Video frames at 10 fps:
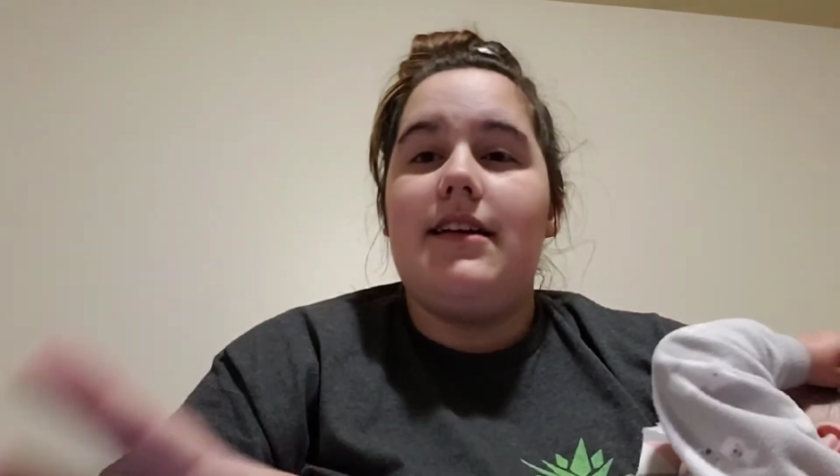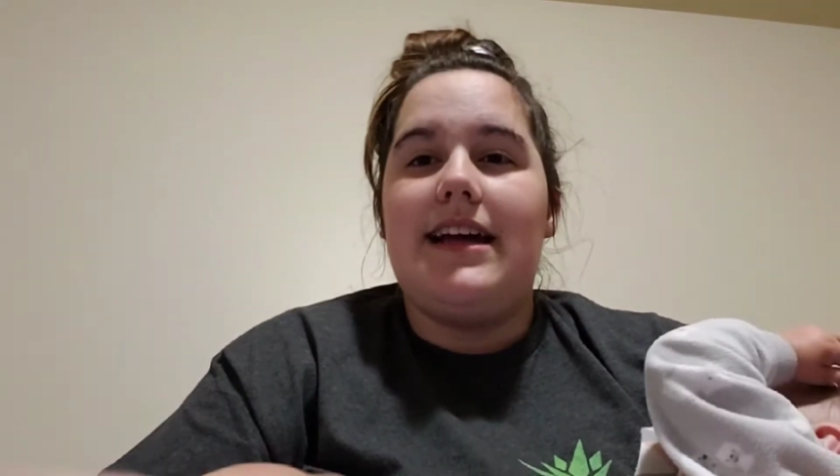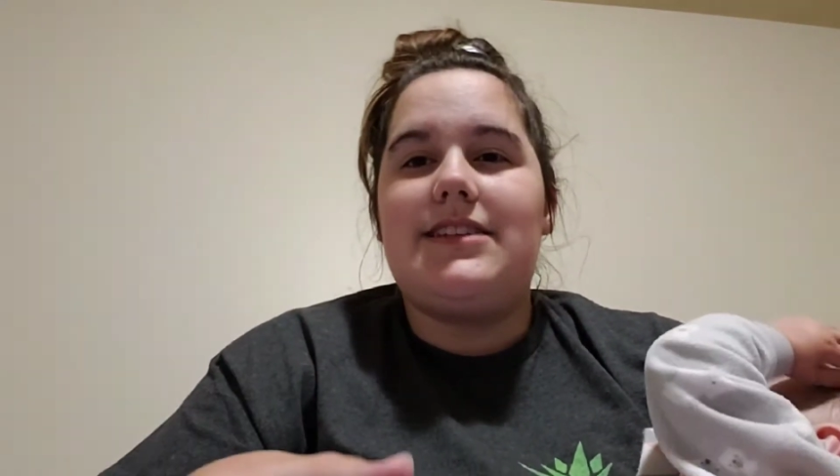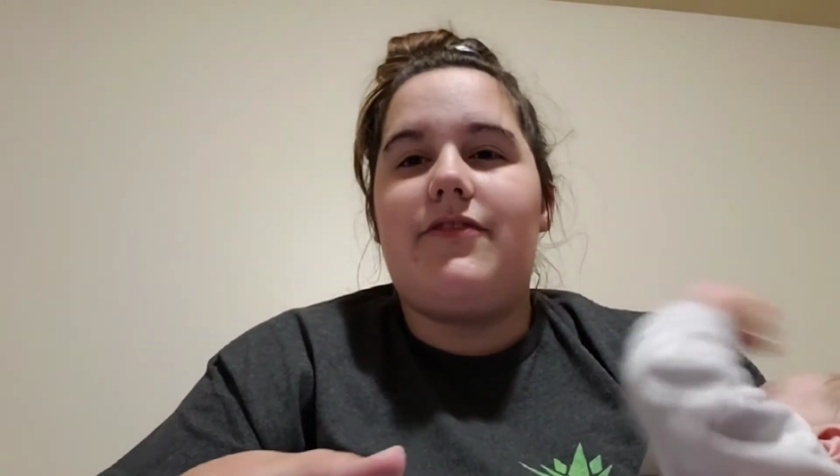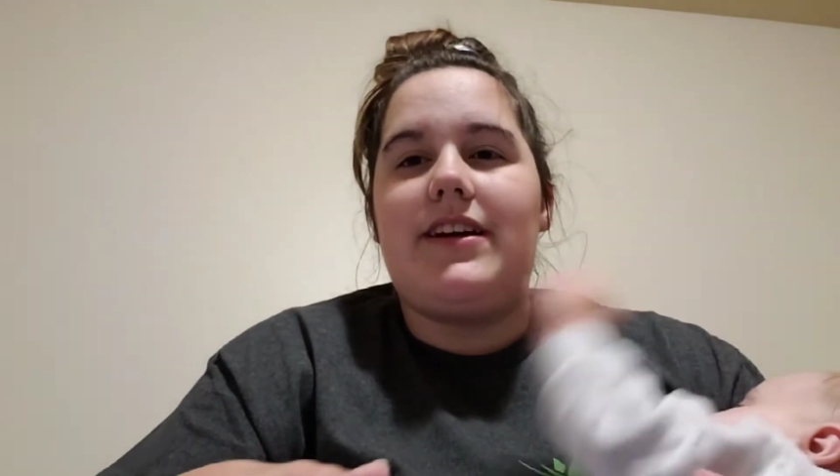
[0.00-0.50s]

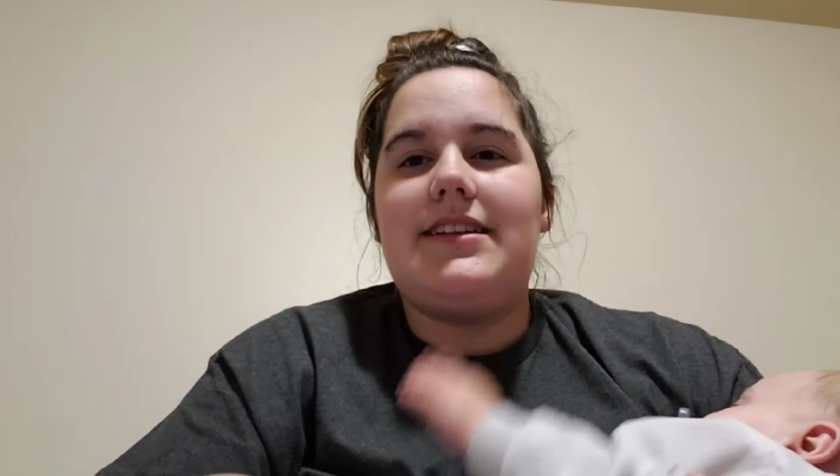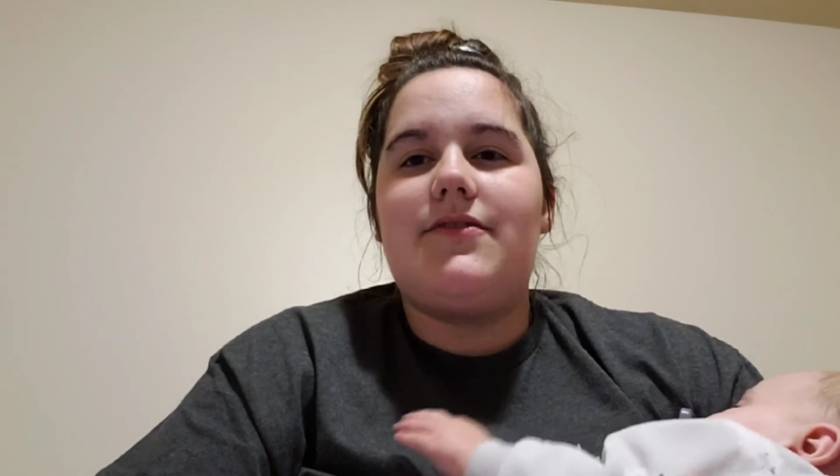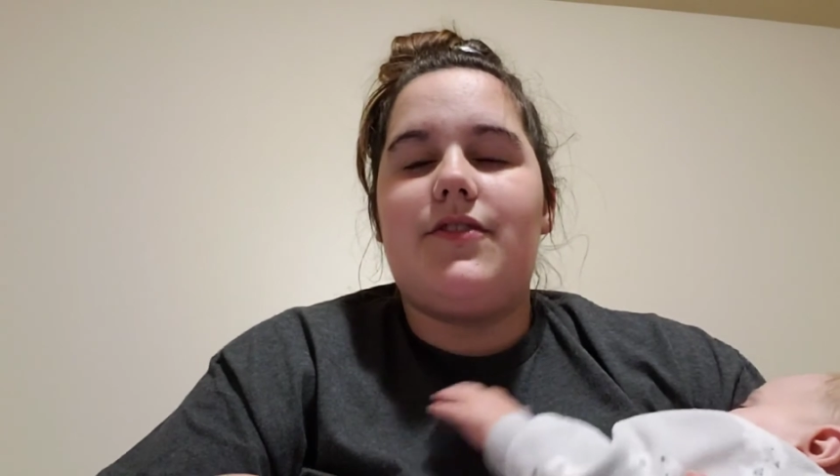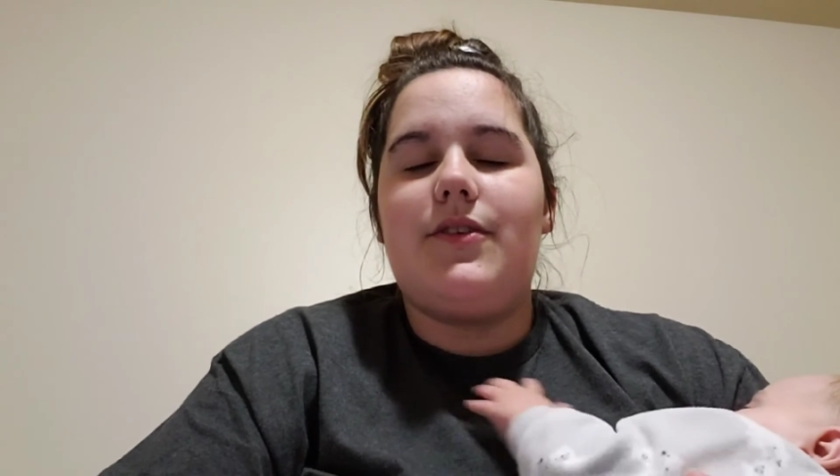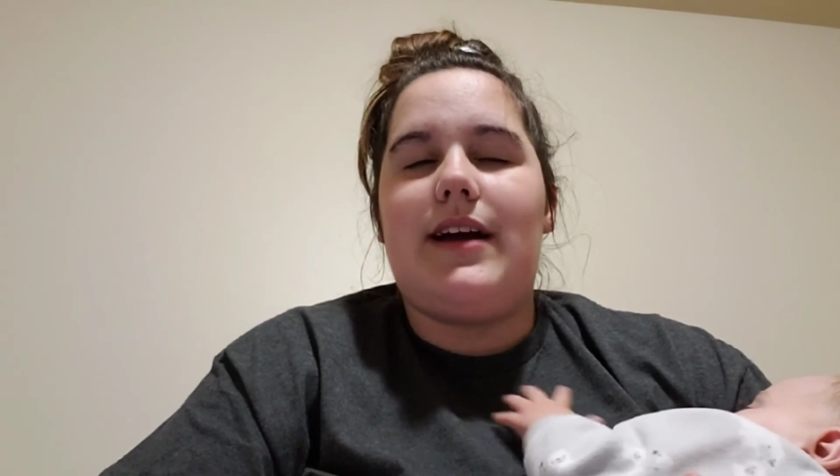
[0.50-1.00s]
it's fun
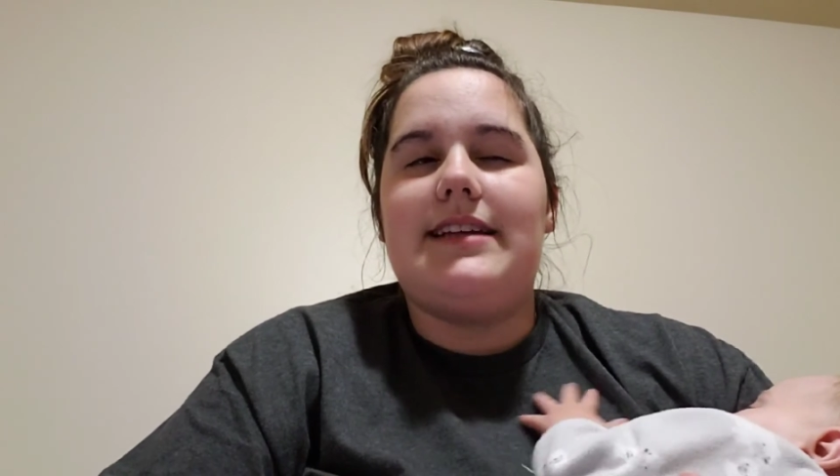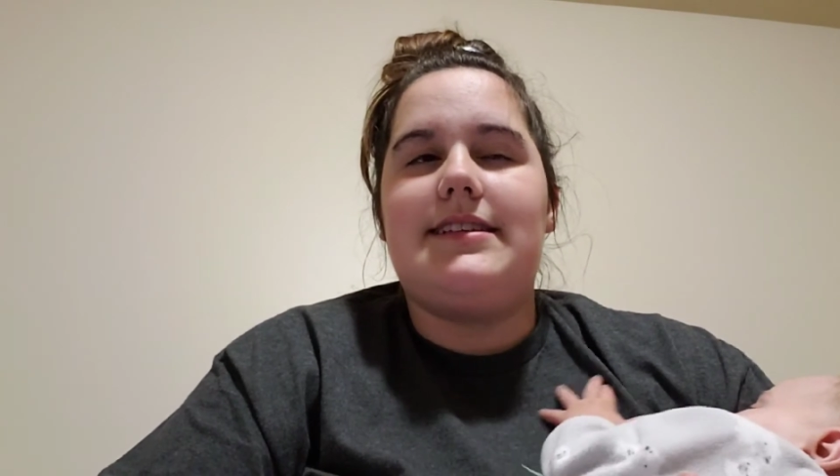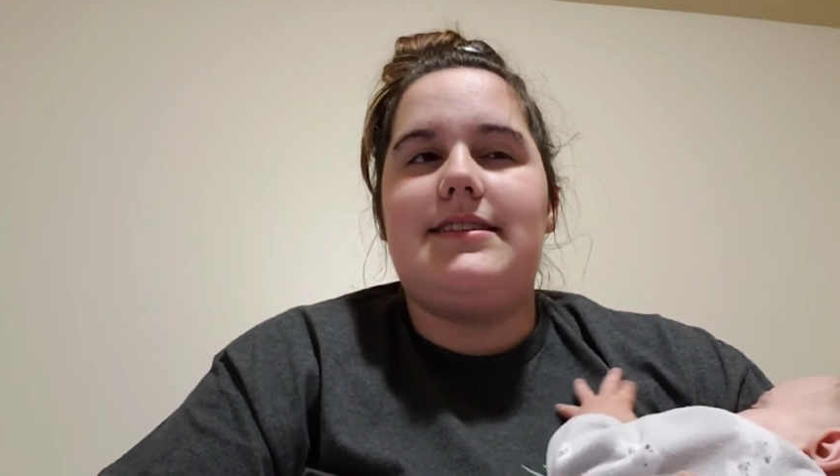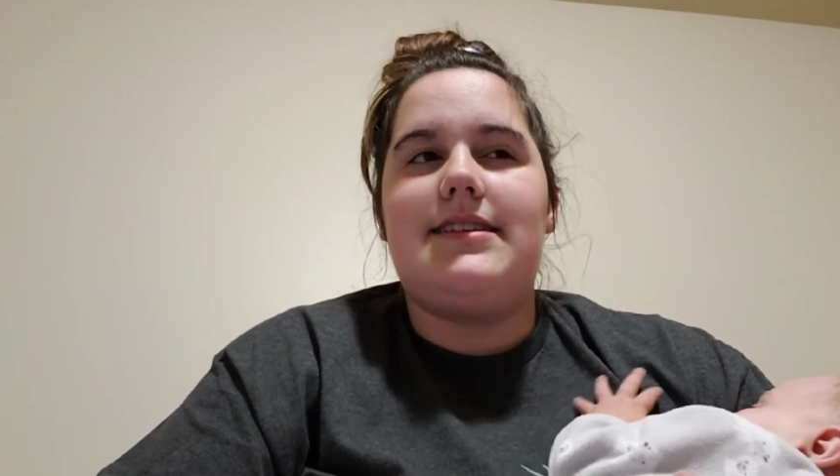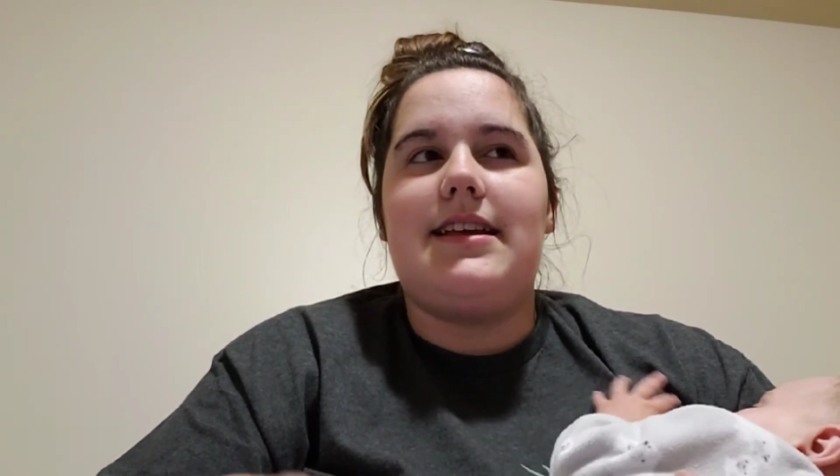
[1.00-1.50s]
for you guys
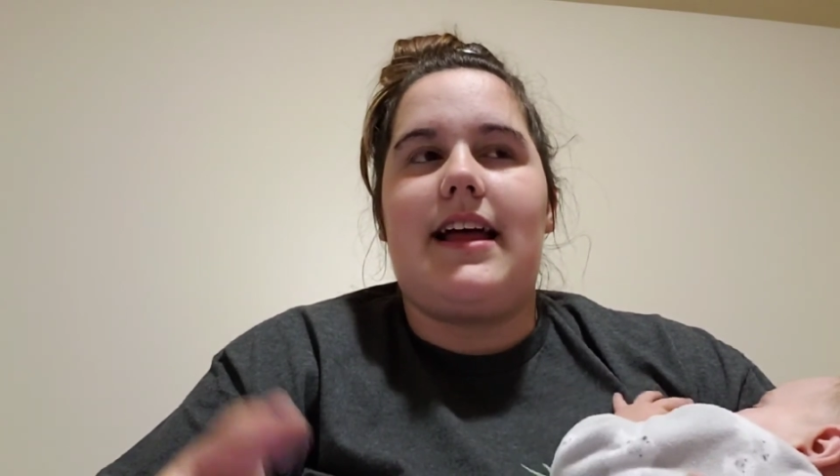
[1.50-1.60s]
to see